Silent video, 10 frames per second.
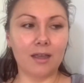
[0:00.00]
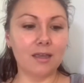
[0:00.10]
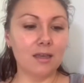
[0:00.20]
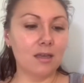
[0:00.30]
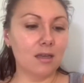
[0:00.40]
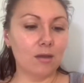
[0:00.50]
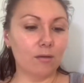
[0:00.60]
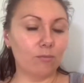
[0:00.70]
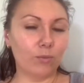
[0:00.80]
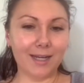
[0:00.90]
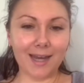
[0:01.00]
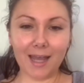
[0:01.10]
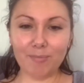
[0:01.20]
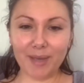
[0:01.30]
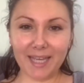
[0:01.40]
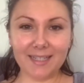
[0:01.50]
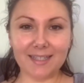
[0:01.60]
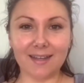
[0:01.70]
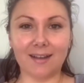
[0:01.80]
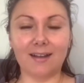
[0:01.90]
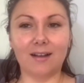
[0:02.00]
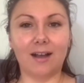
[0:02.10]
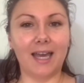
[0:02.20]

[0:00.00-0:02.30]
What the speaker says: I went and had pizza.